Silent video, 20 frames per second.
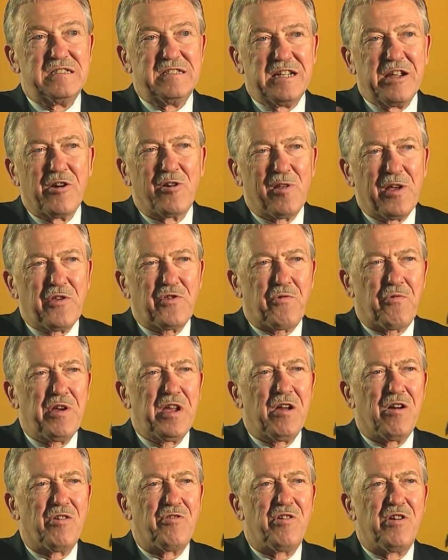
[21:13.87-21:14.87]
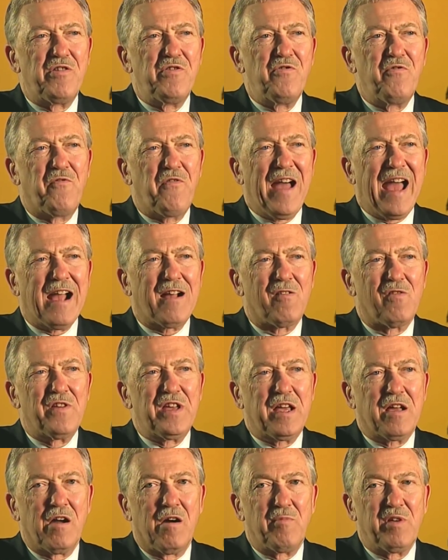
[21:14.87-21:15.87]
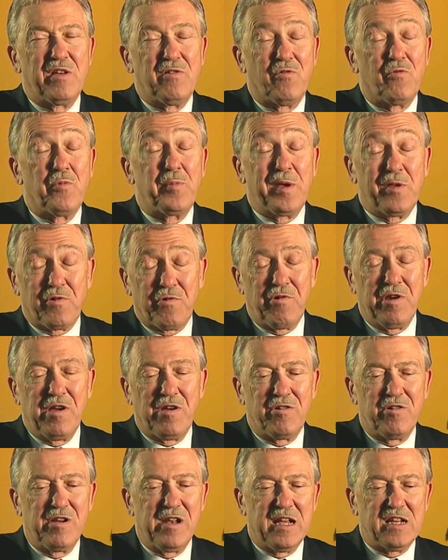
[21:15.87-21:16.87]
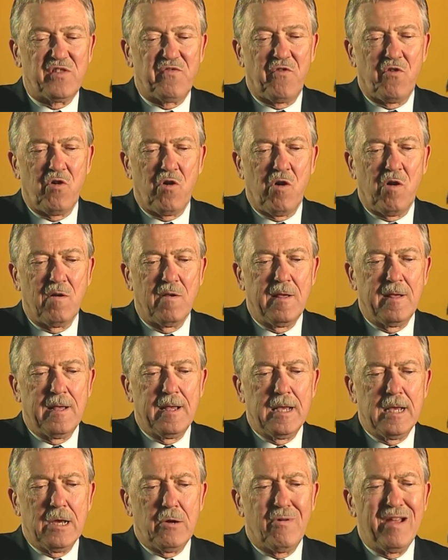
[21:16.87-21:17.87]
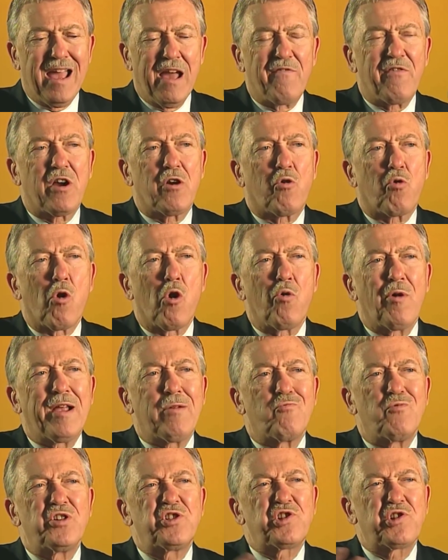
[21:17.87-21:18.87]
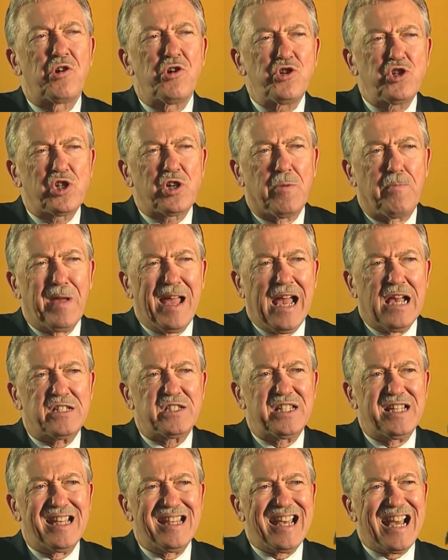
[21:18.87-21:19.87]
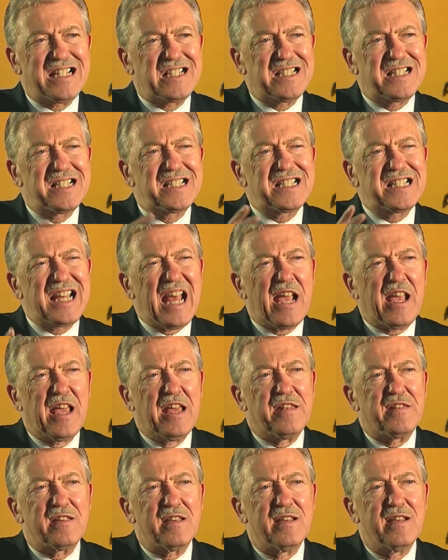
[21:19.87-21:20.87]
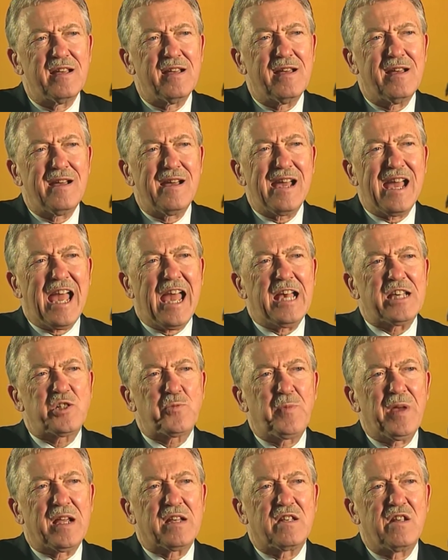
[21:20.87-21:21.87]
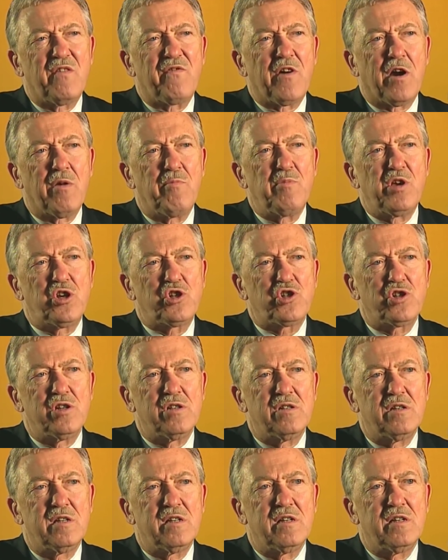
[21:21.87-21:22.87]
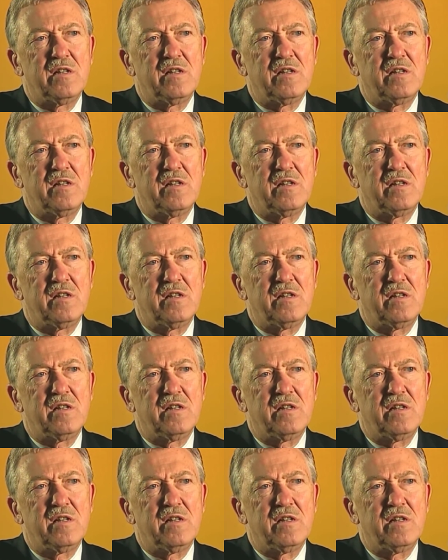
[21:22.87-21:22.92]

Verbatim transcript: nearly 300 new faculty coming, it will be 300 next fall, we have a growing research capacity. That's the second aspect of our mission